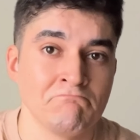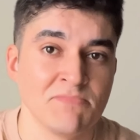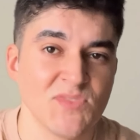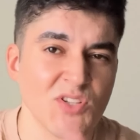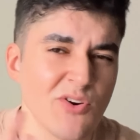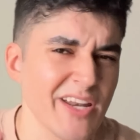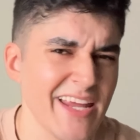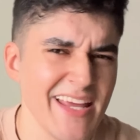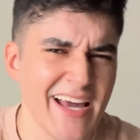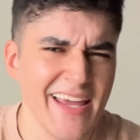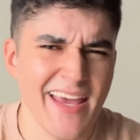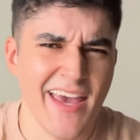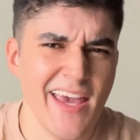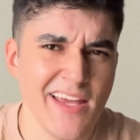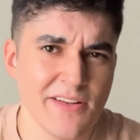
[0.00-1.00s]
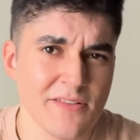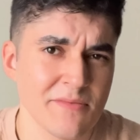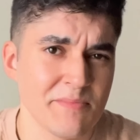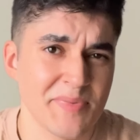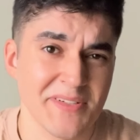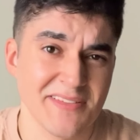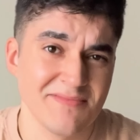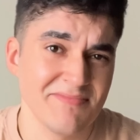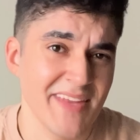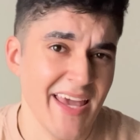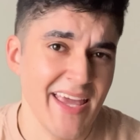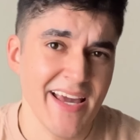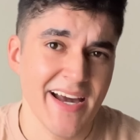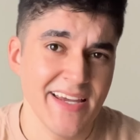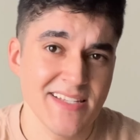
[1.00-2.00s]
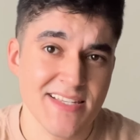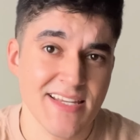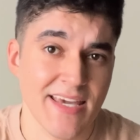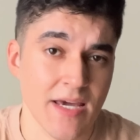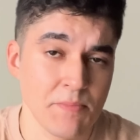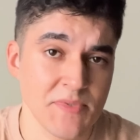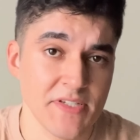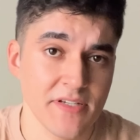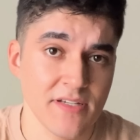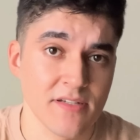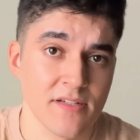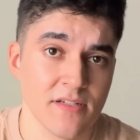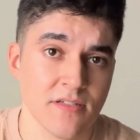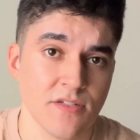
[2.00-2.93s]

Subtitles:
not AI hater, but AI skeptic,